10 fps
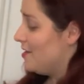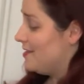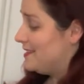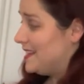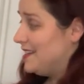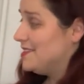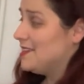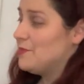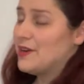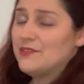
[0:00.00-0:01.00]
The second
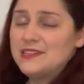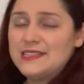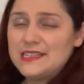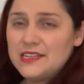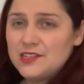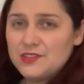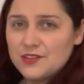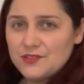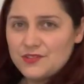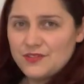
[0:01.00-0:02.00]
time round is sticking to
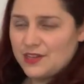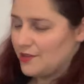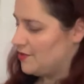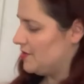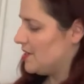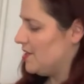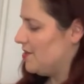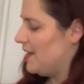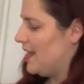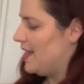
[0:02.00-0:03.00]
those 3 notes, which are
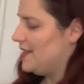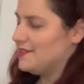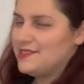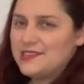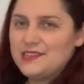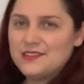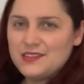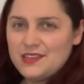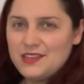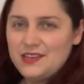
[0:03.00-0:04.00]
your A and C
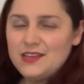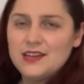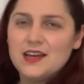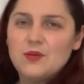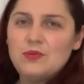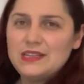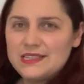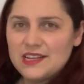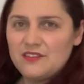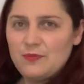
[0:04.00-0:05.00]
and E, but
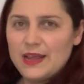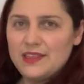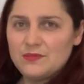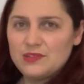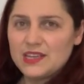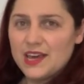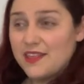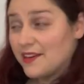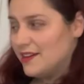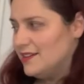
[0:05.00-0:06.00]
instead of playing them
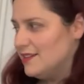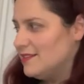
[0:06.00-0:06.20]
together,